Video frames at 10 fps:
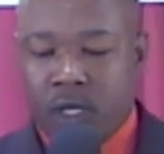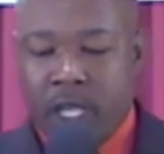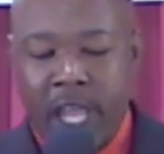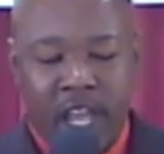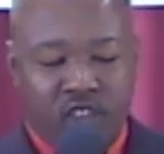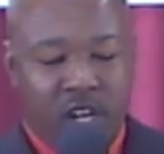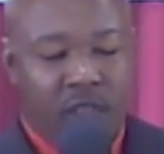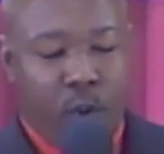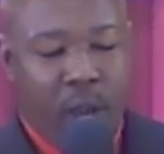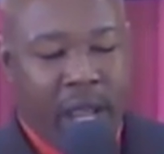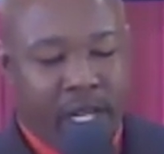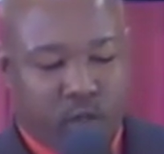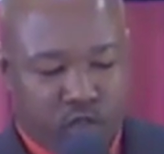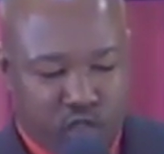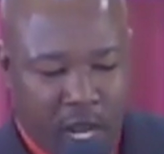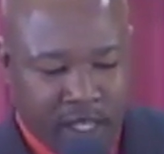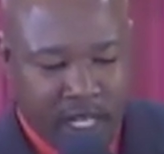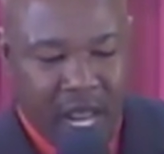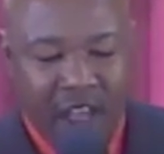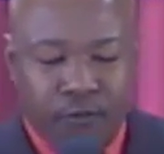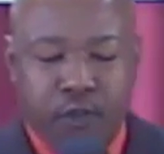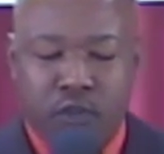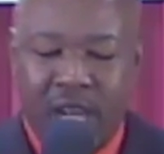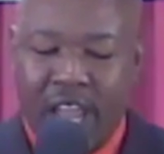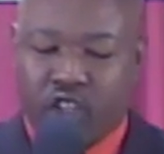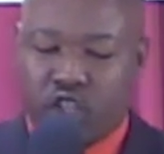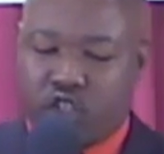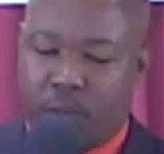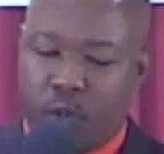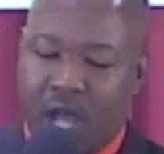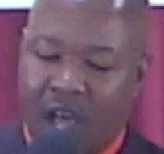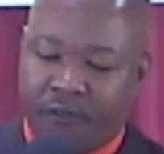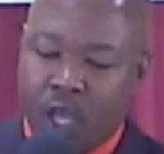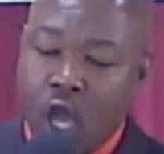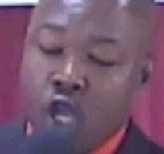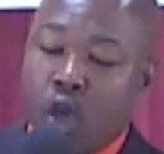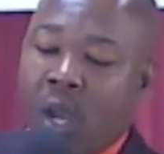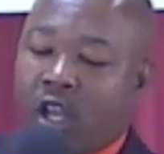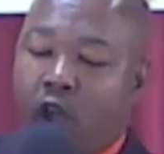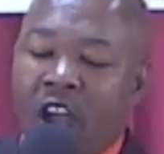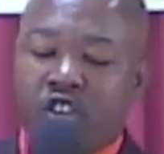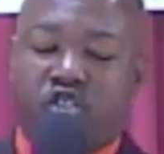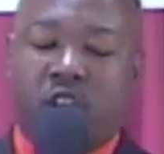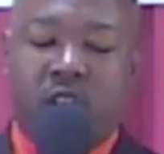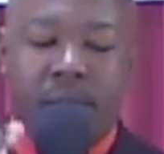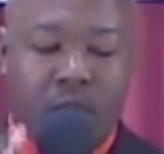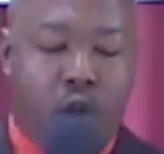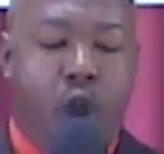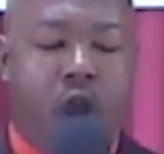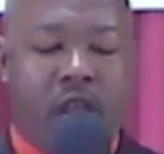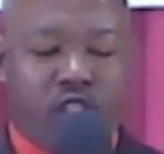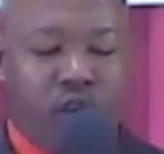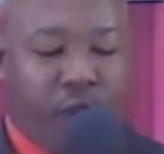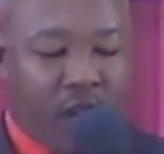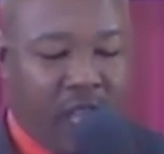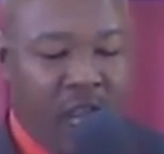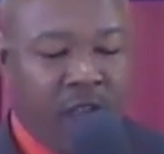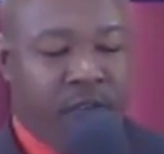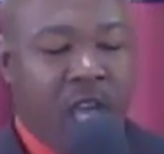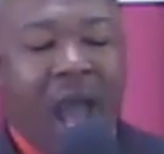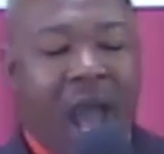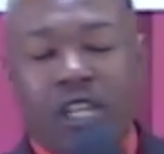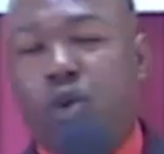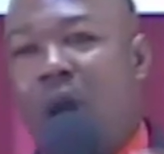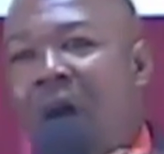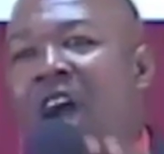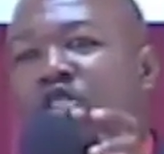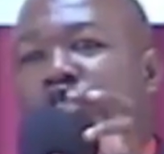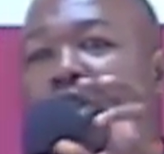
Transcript: Here's another way to say it in every relationship you have, you will constantly be called on to forgive and to ask